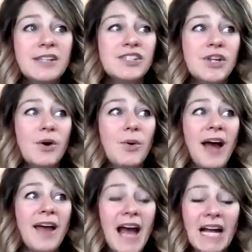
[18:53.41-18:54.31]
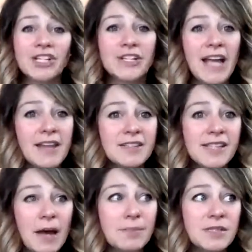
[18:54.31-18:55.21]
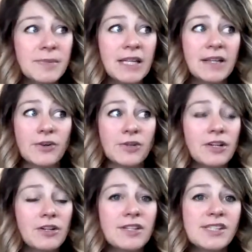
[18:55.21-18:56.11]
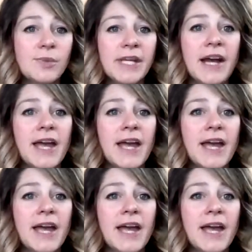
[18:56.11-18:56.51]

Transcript: So I actually had this happen to me earlier this week.